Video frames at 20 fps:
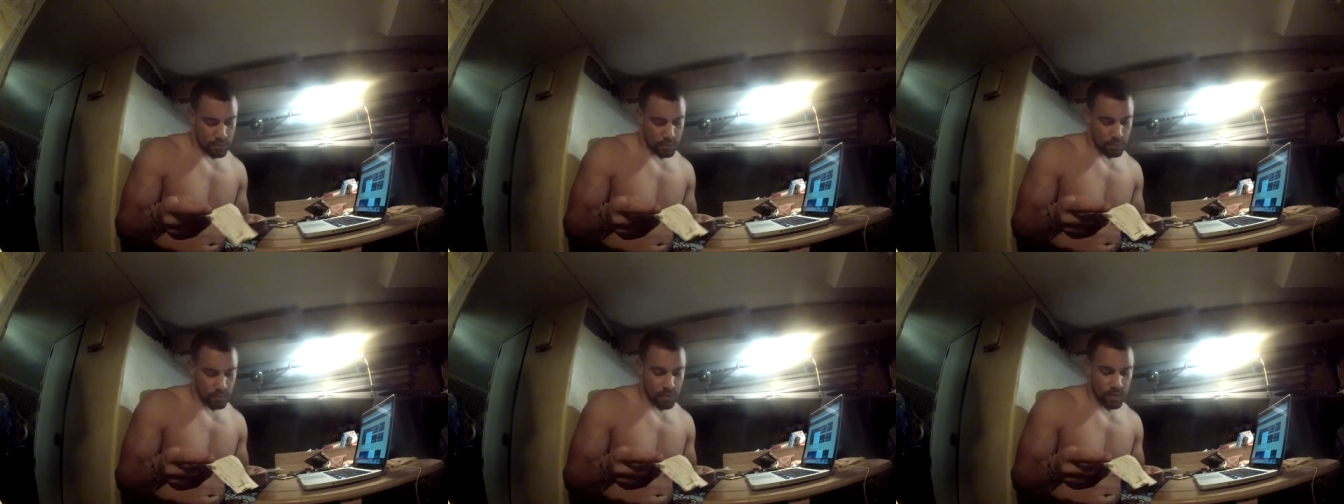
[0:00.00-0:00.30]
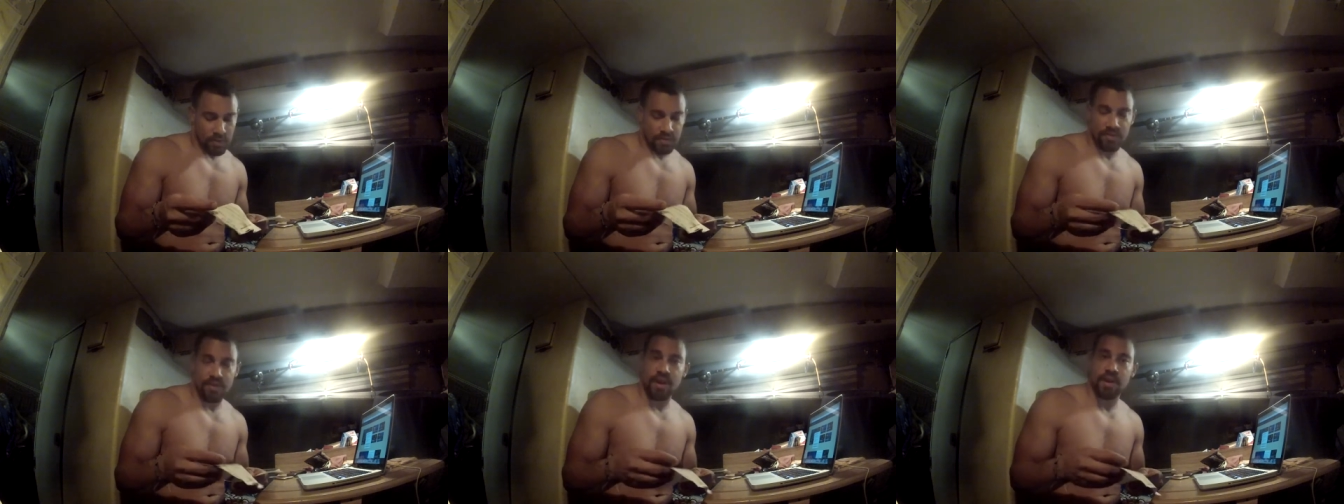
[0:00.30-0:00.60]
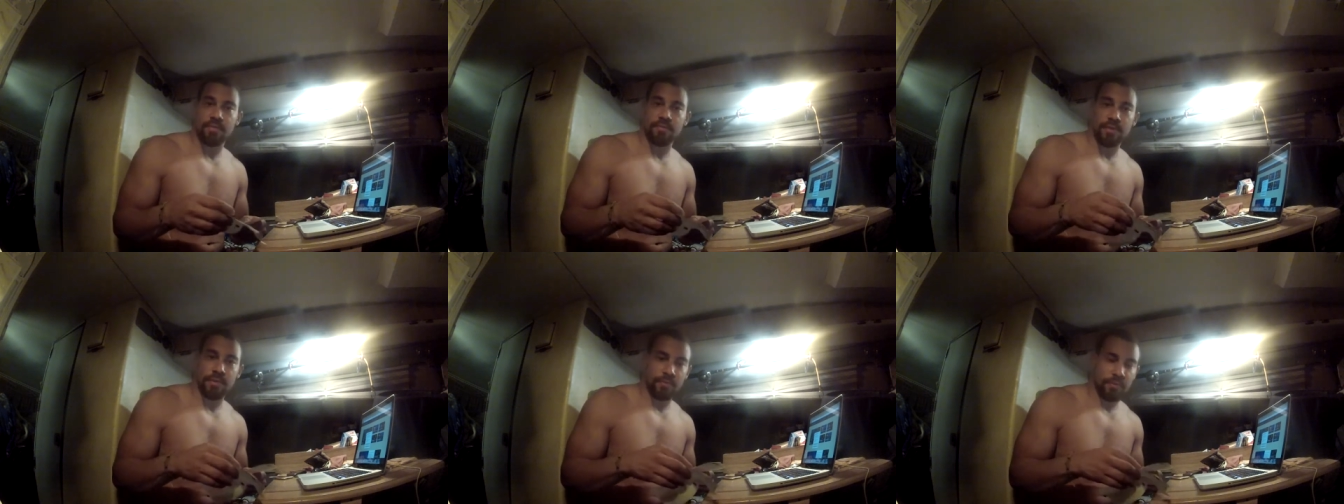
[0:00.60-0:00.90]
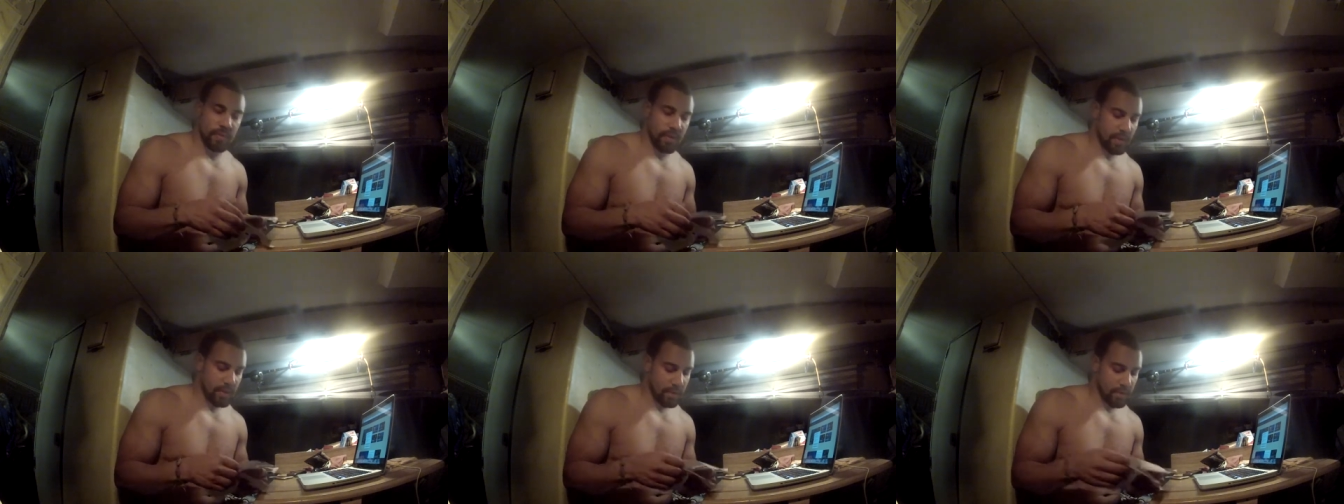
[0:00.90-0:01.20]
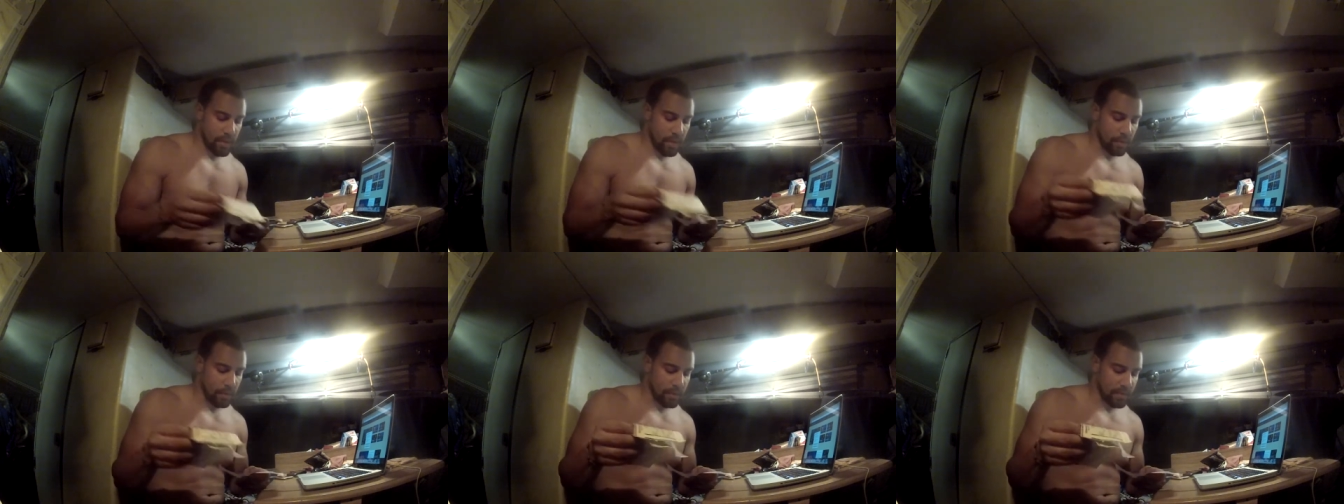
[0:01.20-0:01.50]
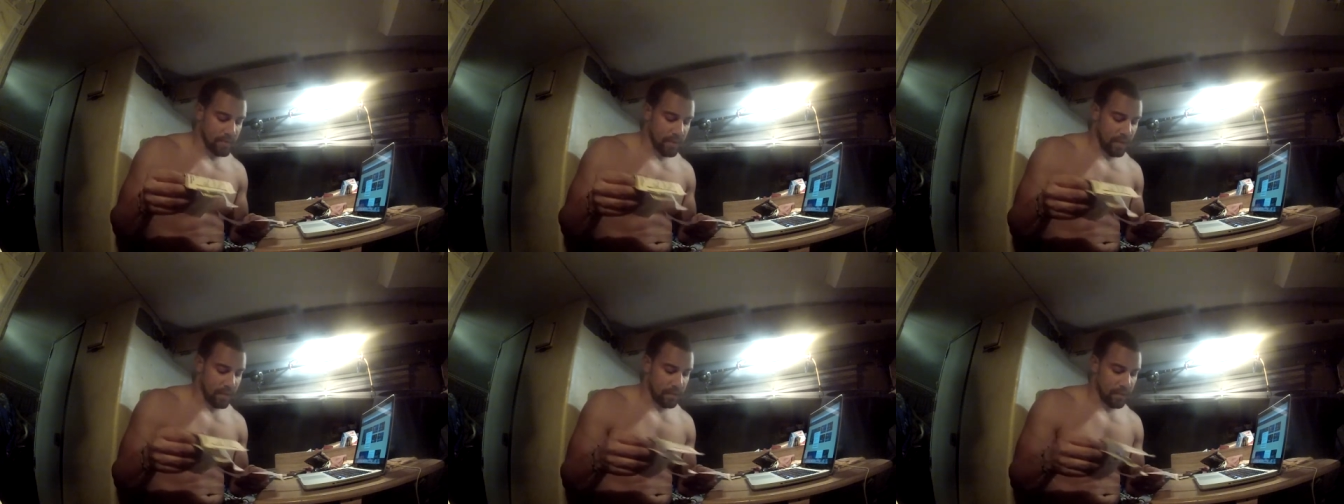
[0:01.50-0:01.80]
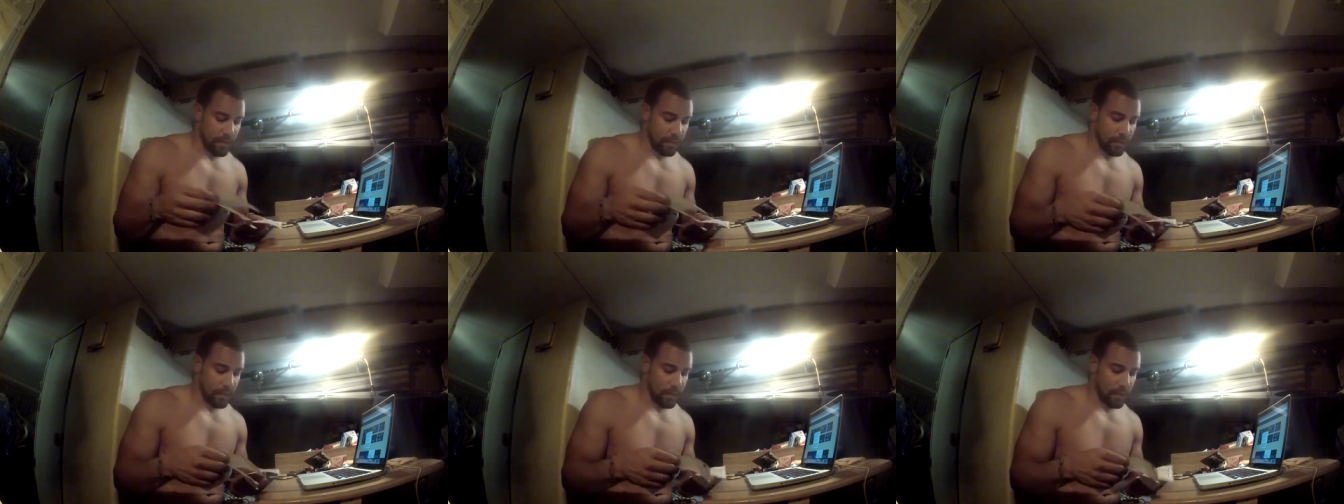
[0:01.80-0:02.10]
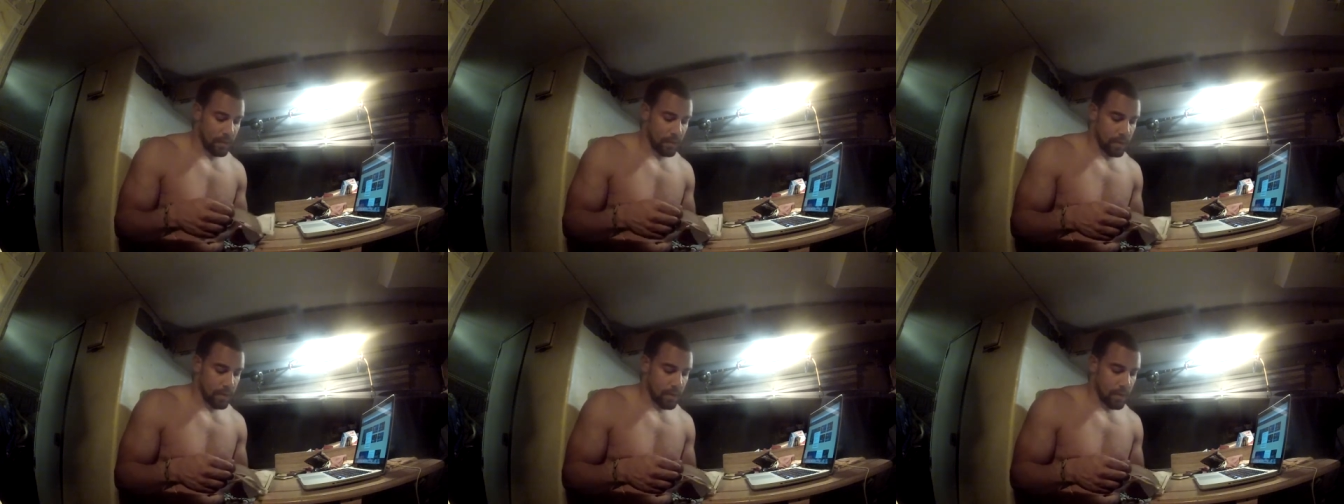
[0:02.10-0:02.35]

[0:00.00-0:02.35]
one's $950, another one's $950.